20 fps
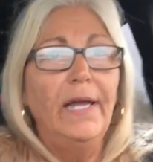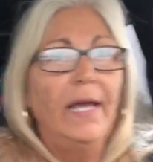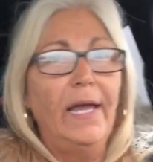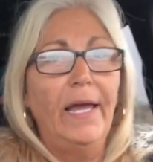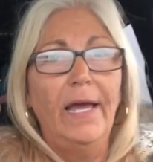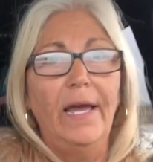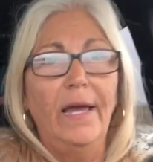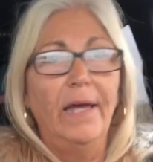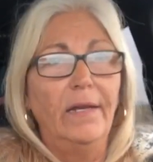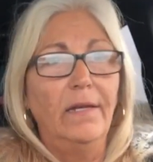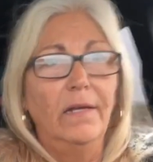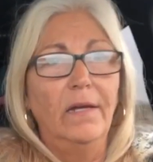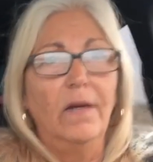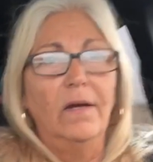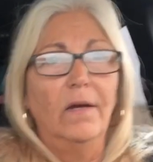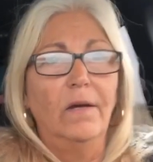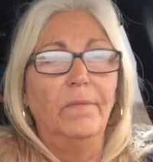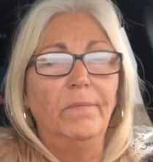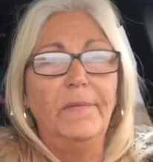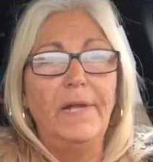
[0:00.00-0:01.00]

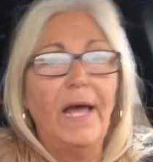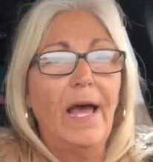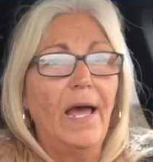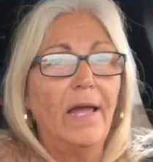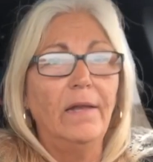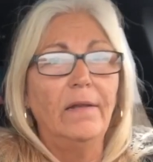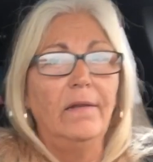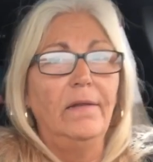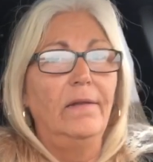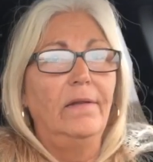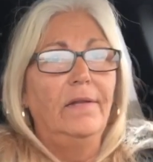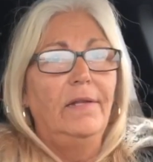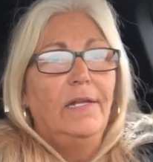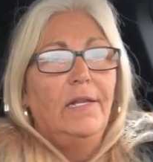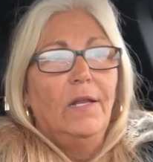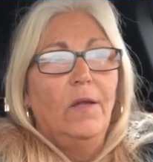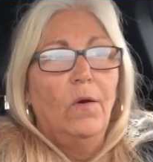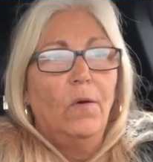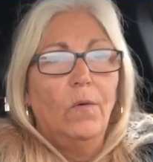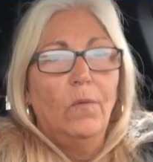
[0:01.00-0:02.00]
and not,
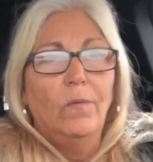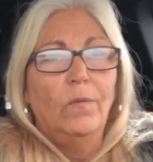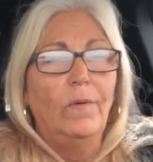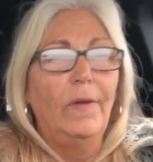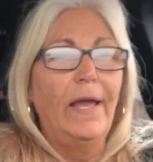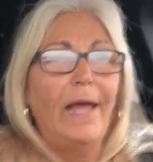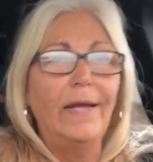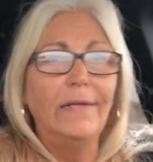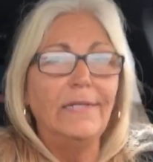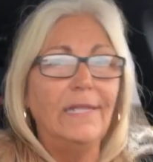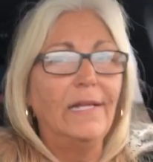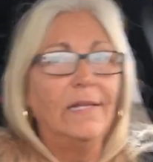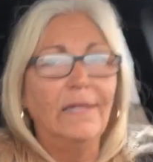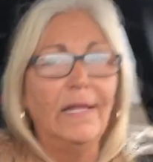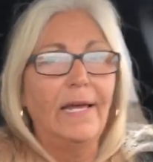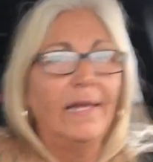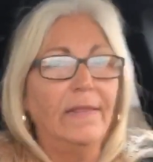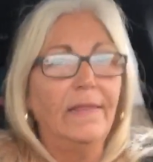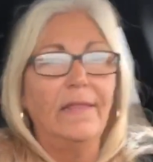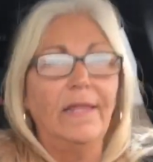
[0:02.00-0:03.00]
you know, acting
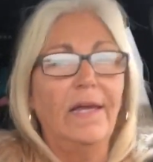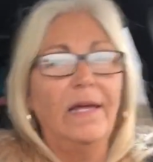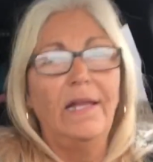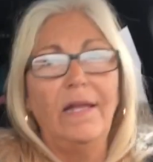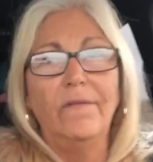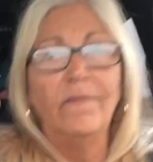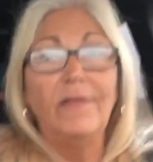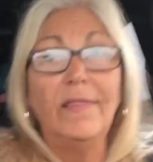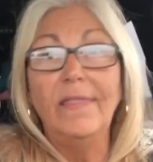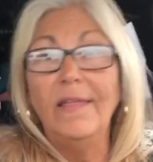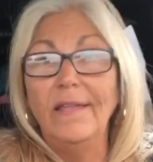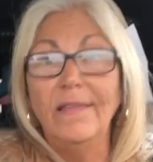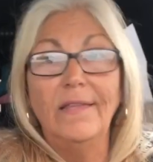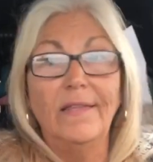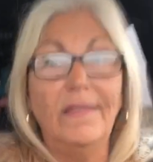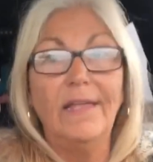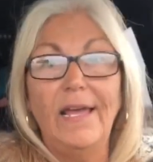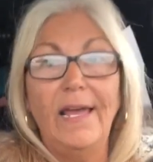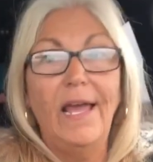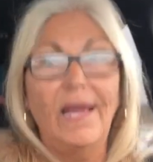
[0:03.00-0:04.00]
like that everything
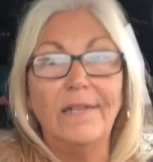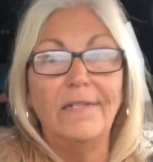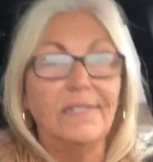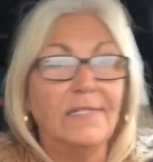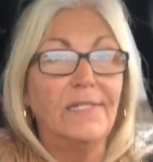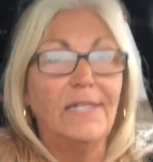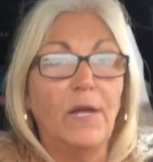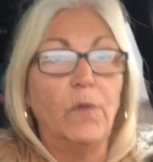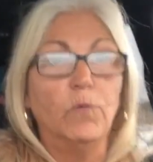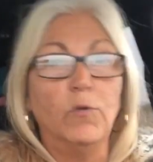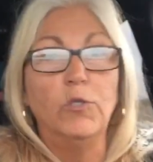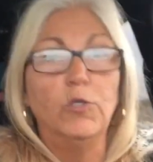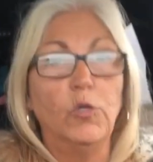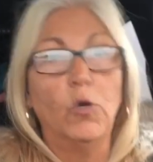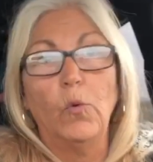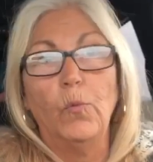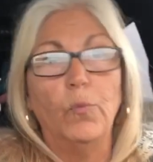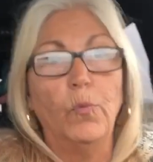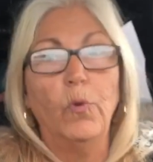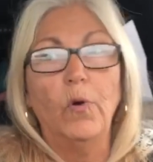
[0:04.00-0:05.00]
that they had to say was
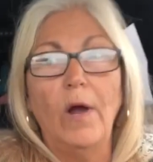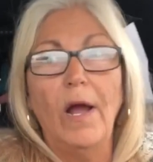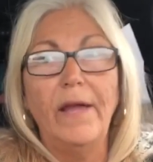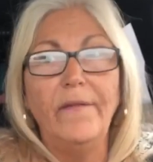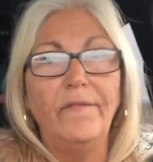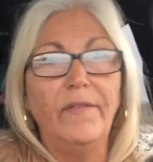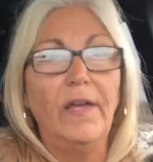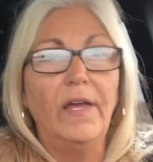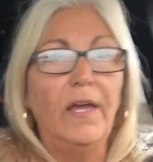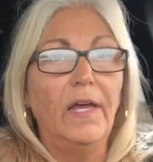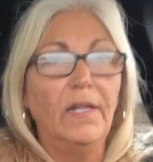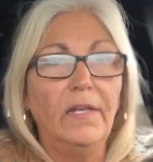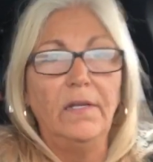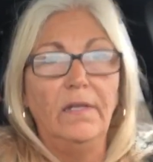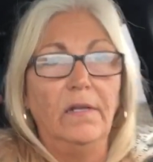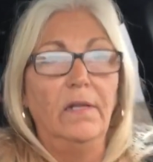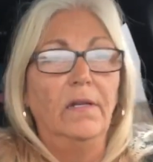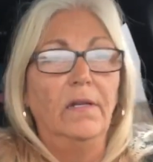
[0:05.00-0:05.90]
so private